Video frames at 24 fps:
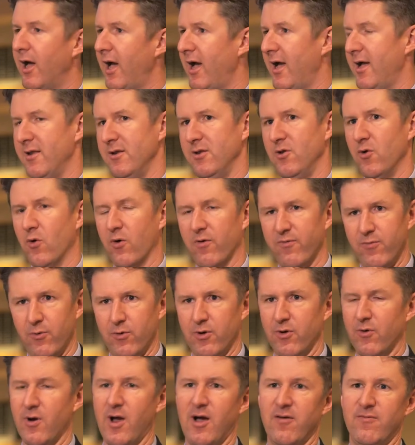and your
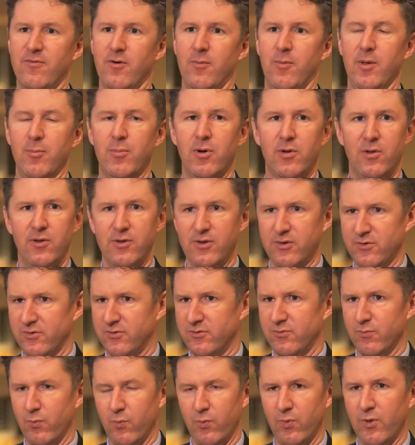photograph from a
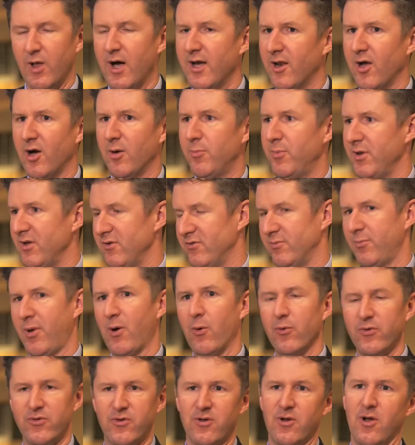police lineup is
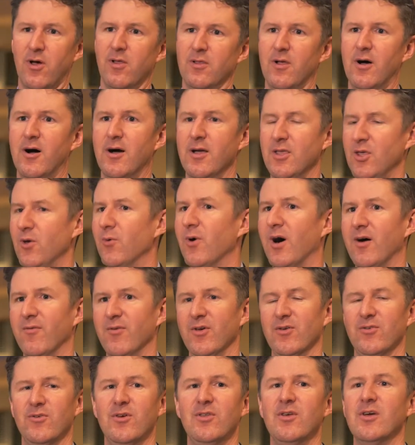posted online, you
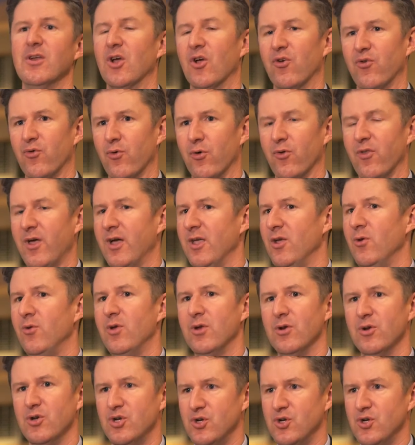obviously didn't control that, you didn't